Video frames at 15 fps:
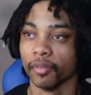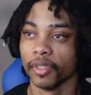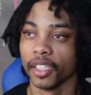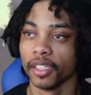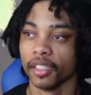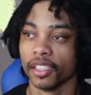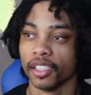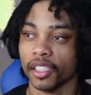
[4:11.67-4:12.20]
Let me
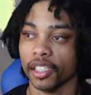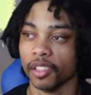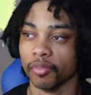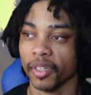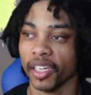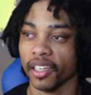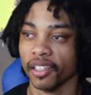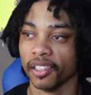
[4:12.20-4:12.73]
get this to this
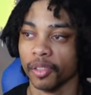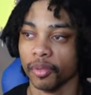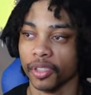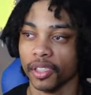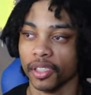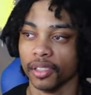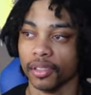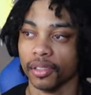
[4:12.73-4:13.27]
man so he
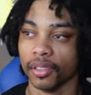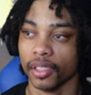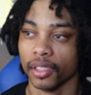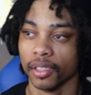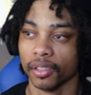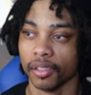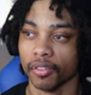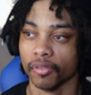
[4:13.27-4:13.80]
can
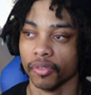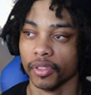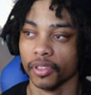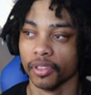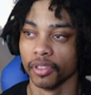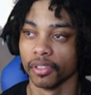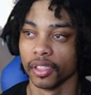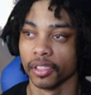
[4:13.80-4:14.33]
get this over with.
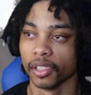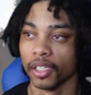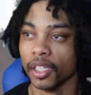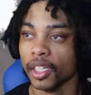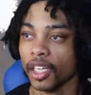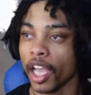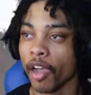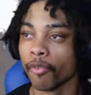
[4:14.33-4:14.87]
You know, touch that.
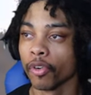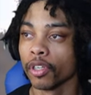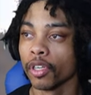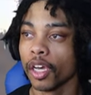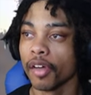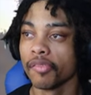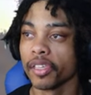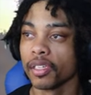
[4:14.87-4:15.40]
Everyone
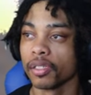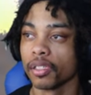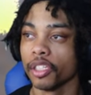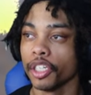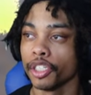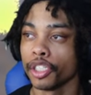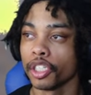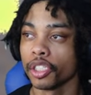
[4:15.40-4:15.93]
loves these
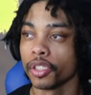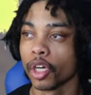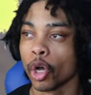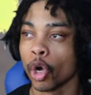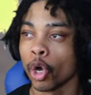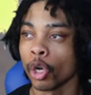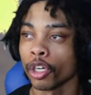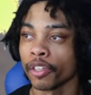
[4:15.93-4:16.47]
delicious,
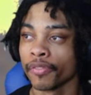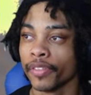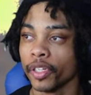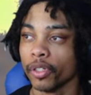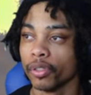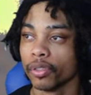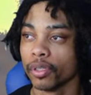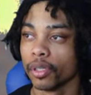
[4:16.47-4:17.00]

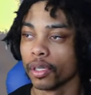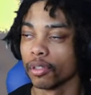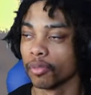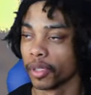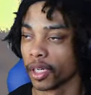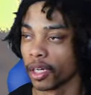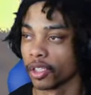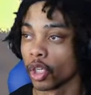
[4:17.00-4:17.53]
heartfelt. Oh
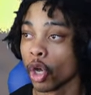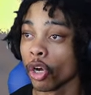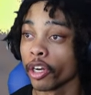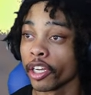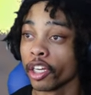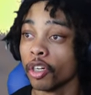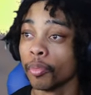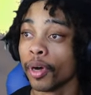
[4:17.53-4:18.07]
my gosh,
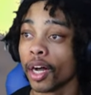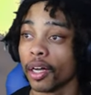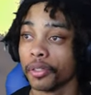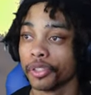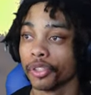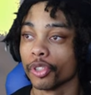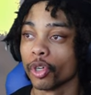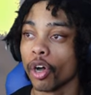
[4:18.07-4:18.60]
heartfelt
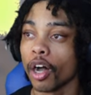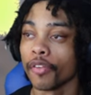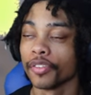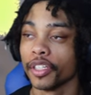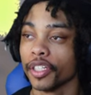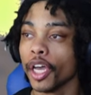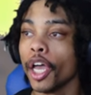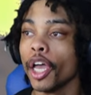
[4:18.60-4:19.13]
pods. So they're
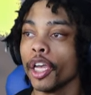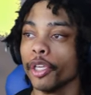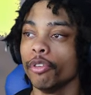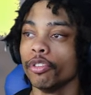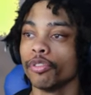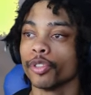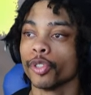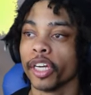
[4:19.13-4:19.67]
often
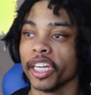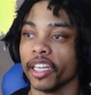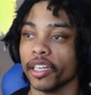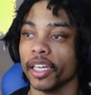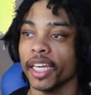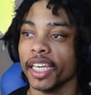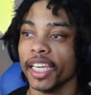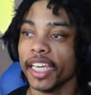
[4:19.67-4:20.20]
used for trading.